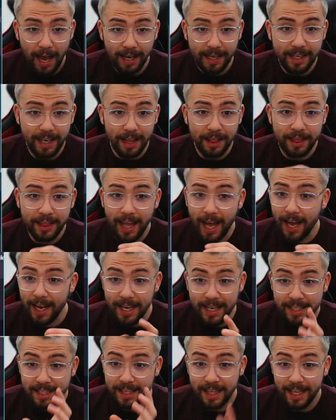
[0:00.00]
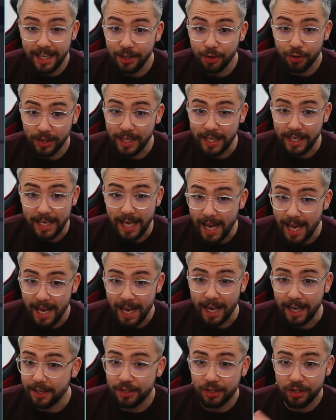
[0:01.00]
And that is literally
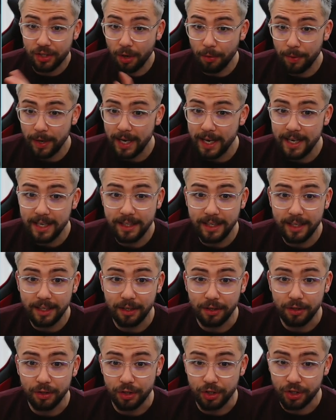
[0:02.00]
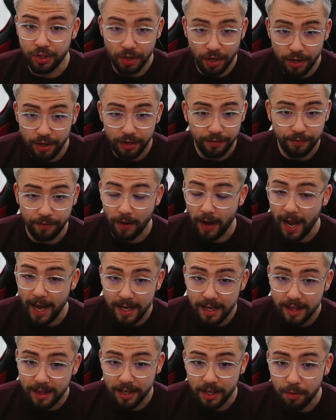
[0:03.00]
it. It's so easy to just search for
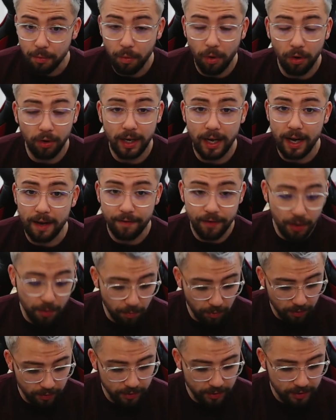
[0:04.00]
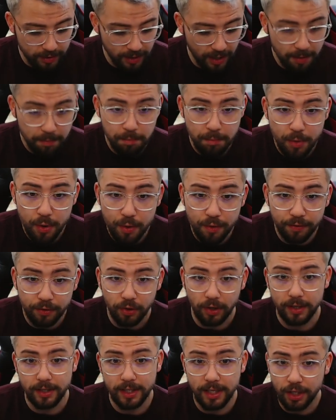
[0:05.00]
anything you want. If you want, say, move
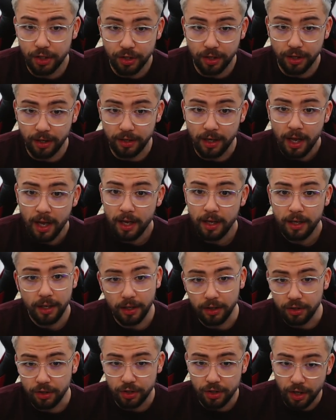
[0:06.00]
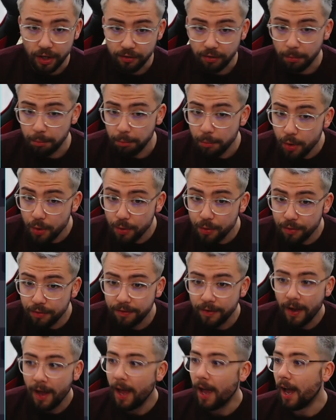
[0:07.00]
transition, you can search for
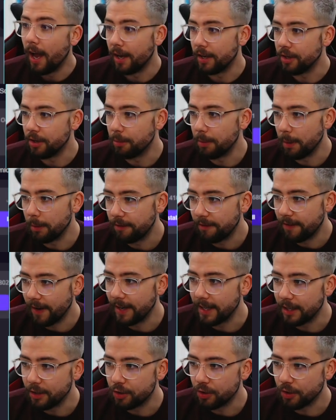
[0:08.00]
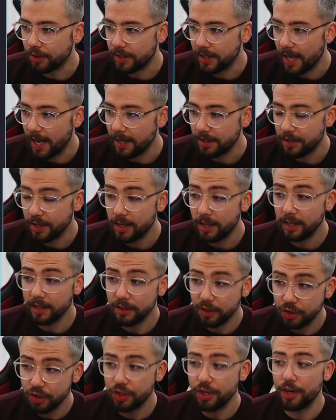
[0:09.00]
move and you'll be able to find it just there. So you
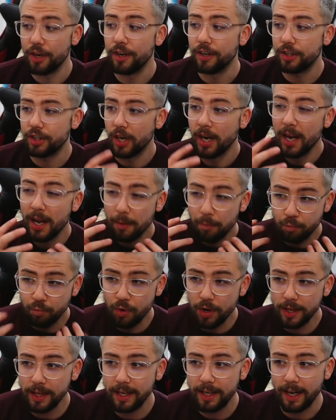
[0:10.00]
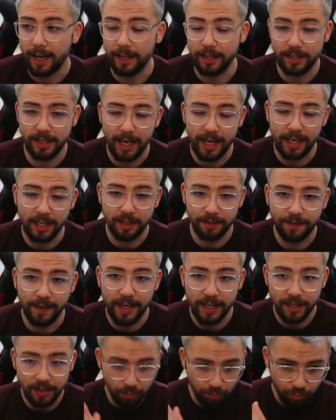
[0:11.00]
can search. Really nice
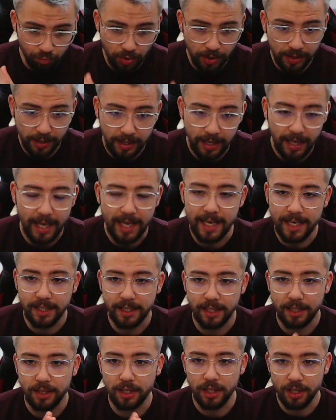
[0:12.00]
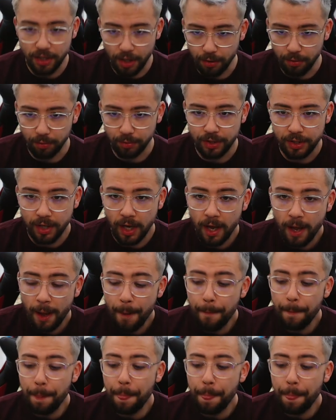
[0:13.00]
interface, really easy to use.